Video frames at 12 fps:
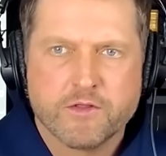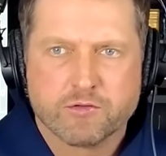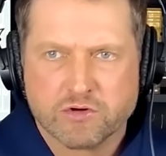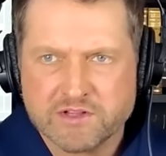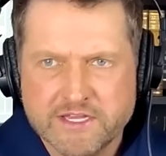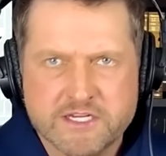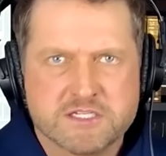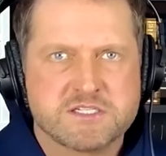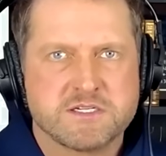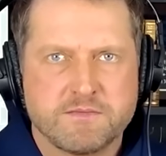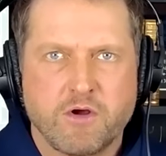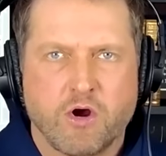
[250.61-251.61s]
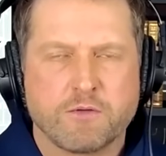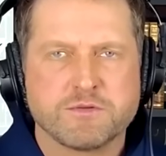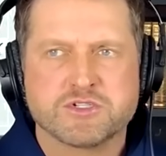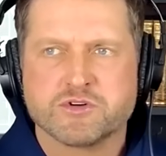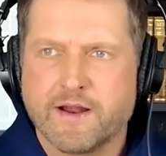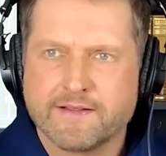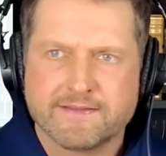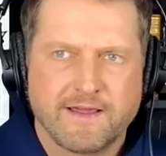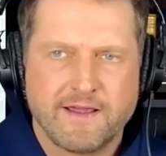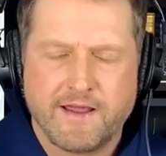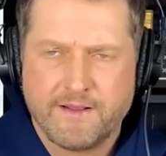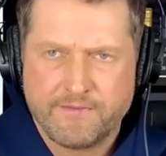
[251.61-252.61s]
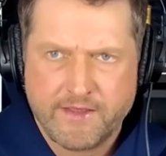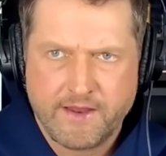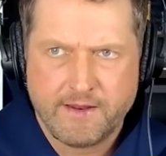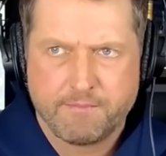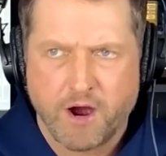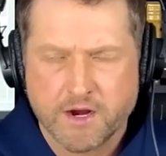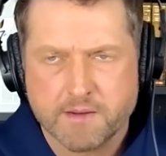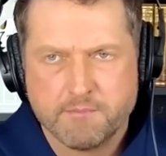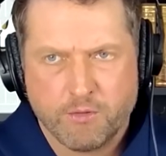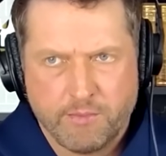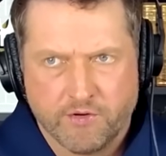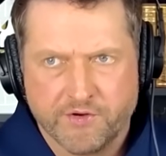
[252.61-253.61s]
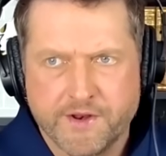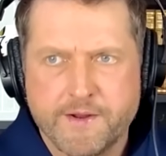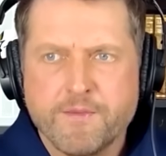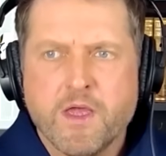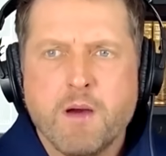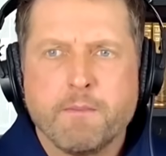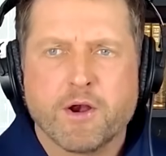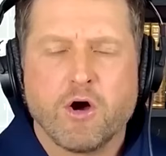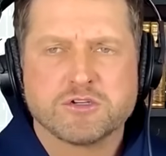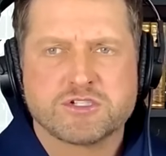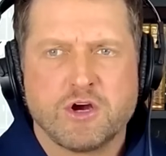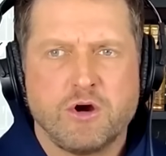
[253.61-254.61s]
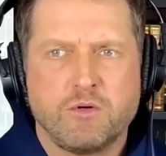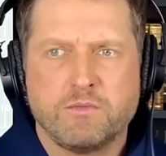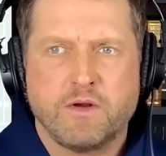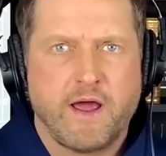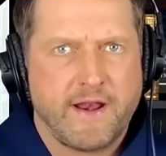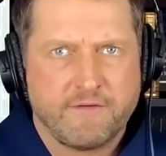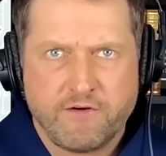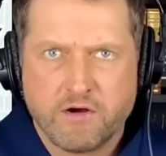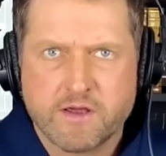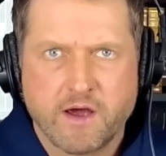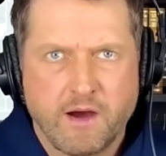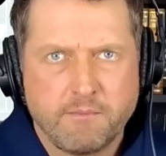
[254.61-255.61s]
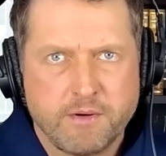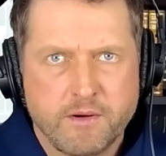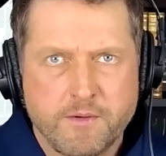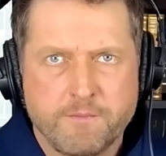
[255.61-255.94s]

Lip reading: release and arm strength and the pocket mobility, but also NFL comp,